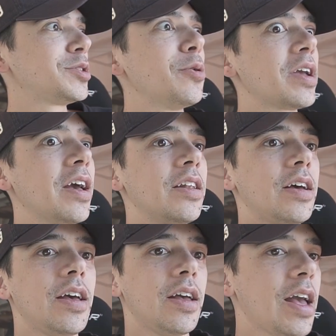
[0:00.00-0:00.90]
So again,
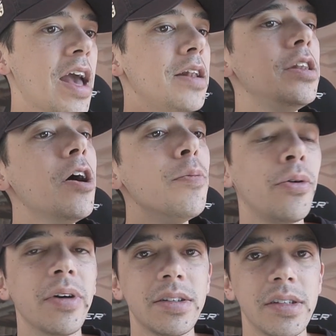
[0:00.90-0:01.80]
at no
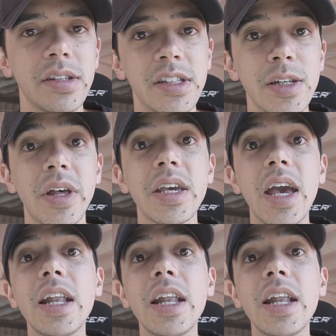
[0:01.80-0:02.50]
point does it seem like